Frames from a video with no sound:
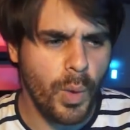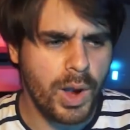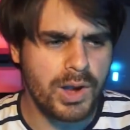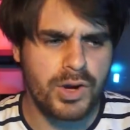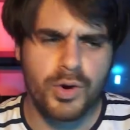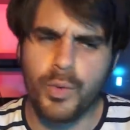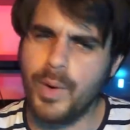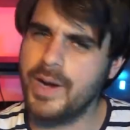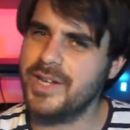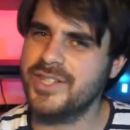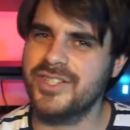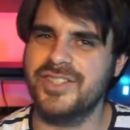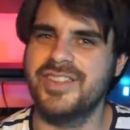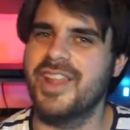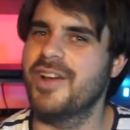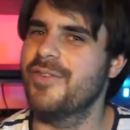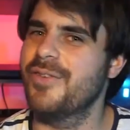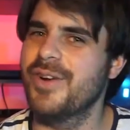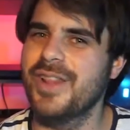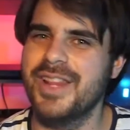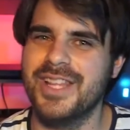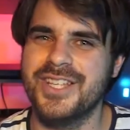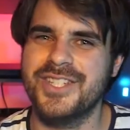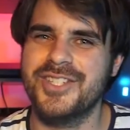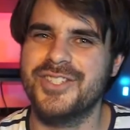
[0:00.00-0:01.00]
question that
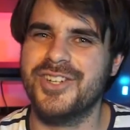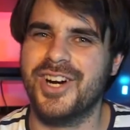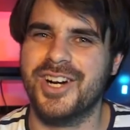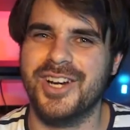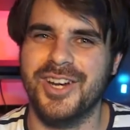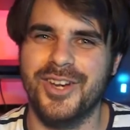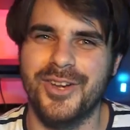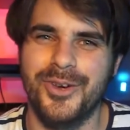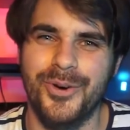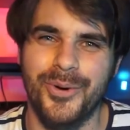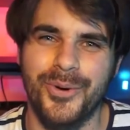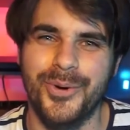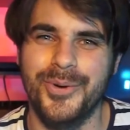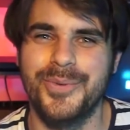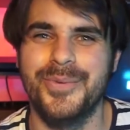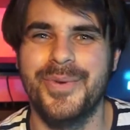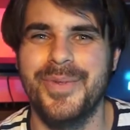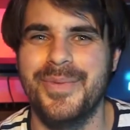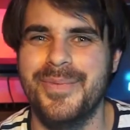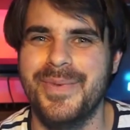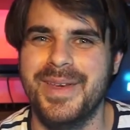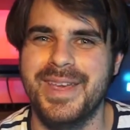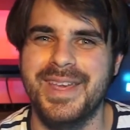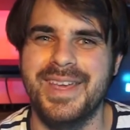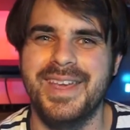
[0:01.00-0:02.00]
really struck a chord
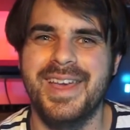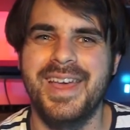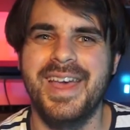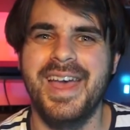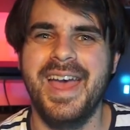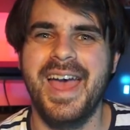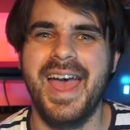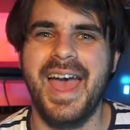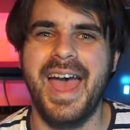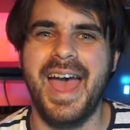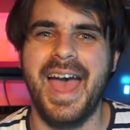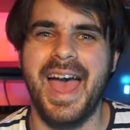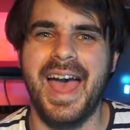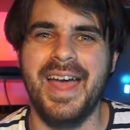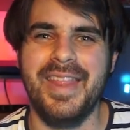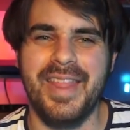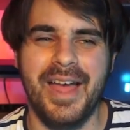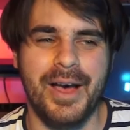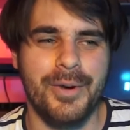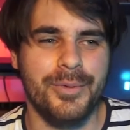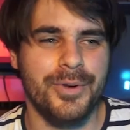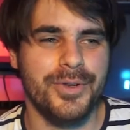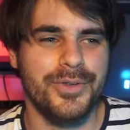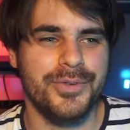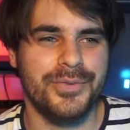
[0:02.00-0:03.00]
with me, and
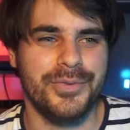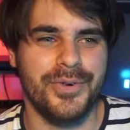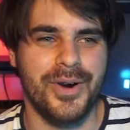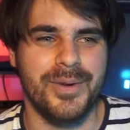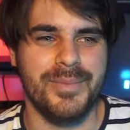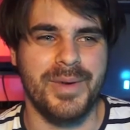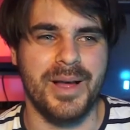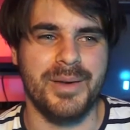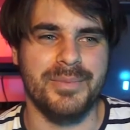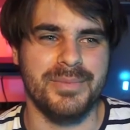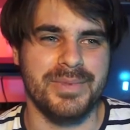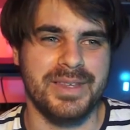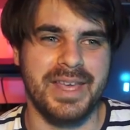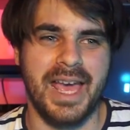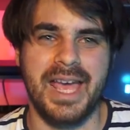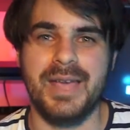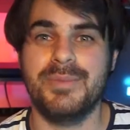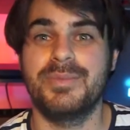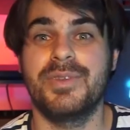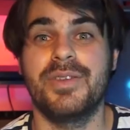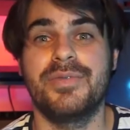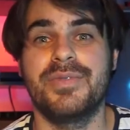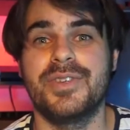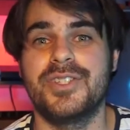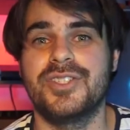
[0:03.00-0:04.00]
that was from Game
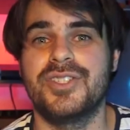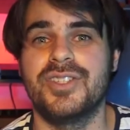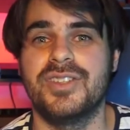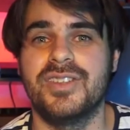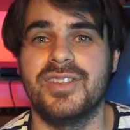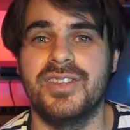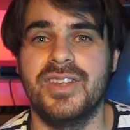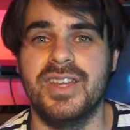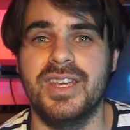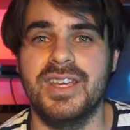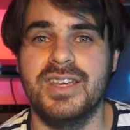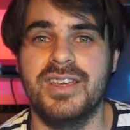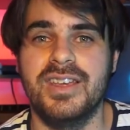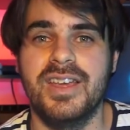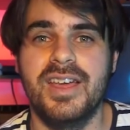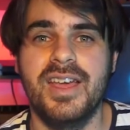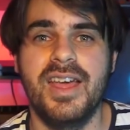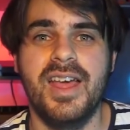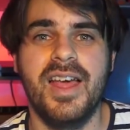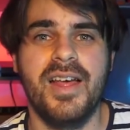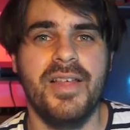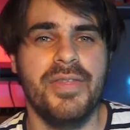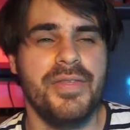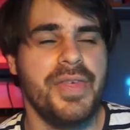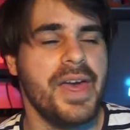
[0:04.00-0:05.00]
Deficiency.
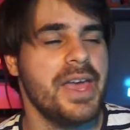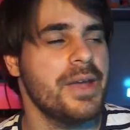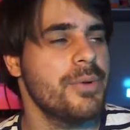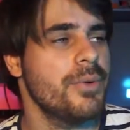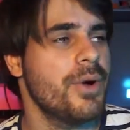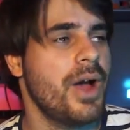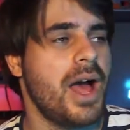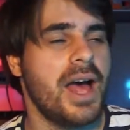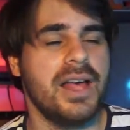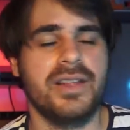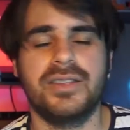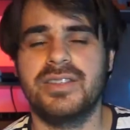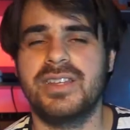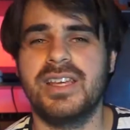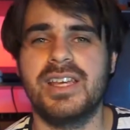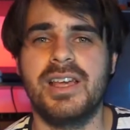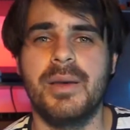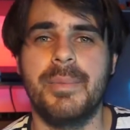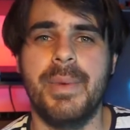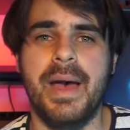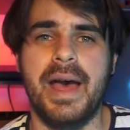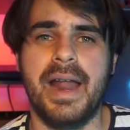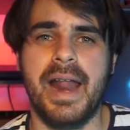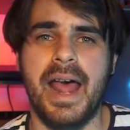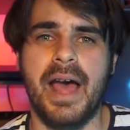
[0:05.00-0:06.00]
They were asking
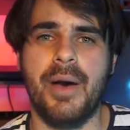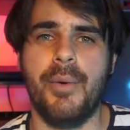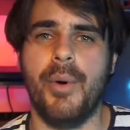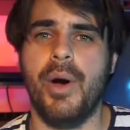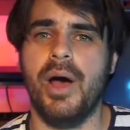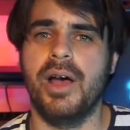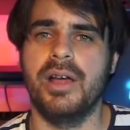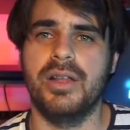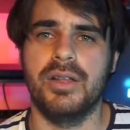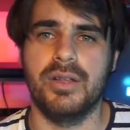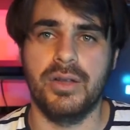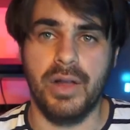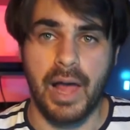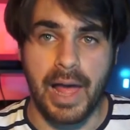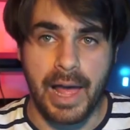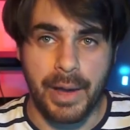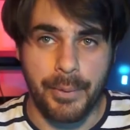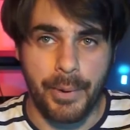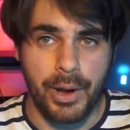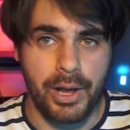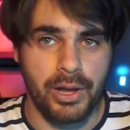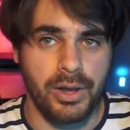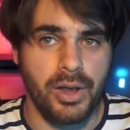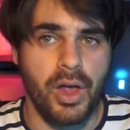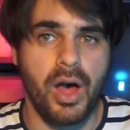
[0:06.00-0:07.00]
about how
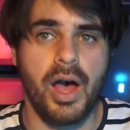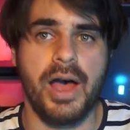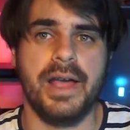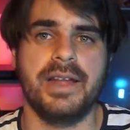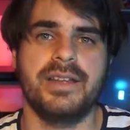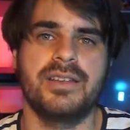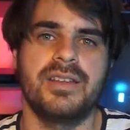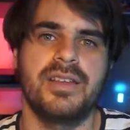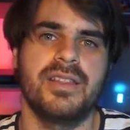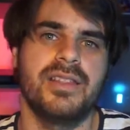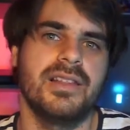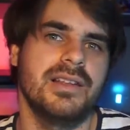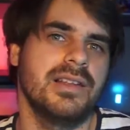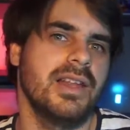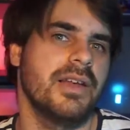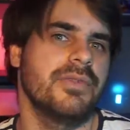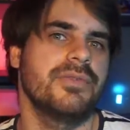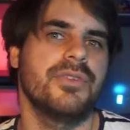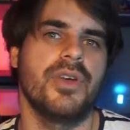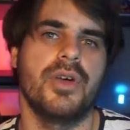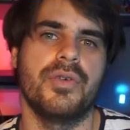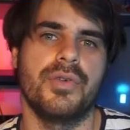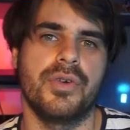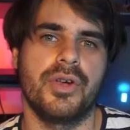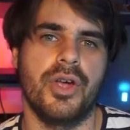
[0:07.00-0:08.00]
I light the
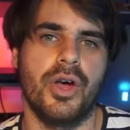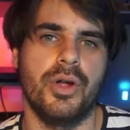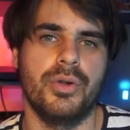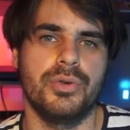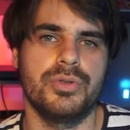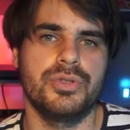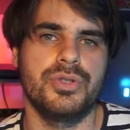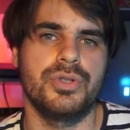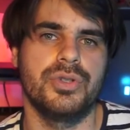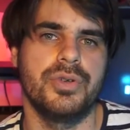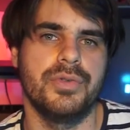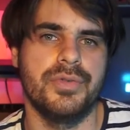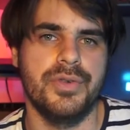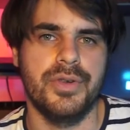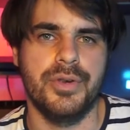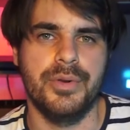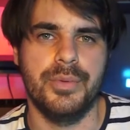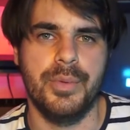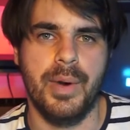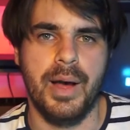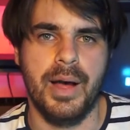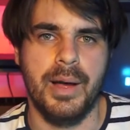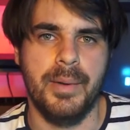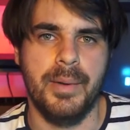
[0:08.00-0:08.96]
Leftover Culture review,